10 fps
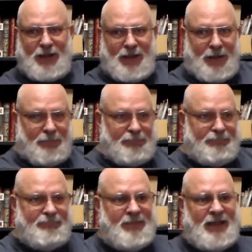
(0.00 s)
yep,
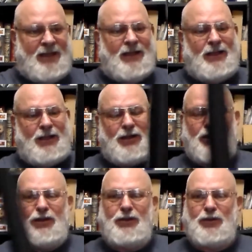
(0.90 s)
you
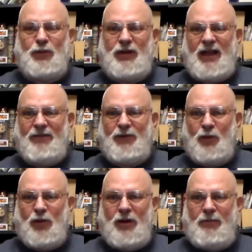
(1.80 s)
could use it. Wouldn't have to
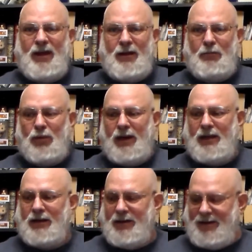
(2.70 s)
worry about it
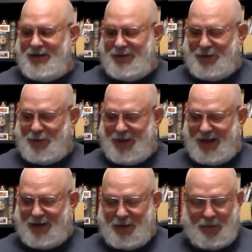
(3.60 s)
breaking,
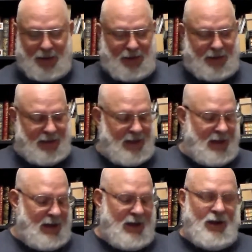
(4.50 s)
hitting the ball,
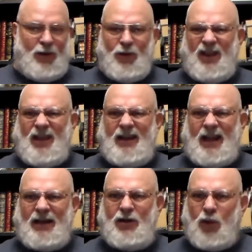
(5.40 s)
or getting
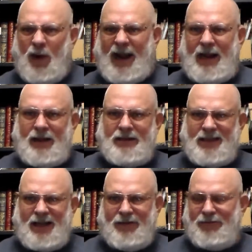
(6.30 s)
that twang
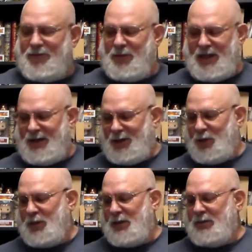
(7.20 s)
sound from the
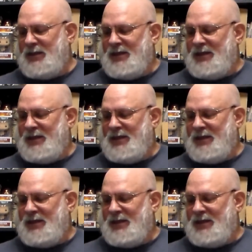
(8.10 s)
aluminum.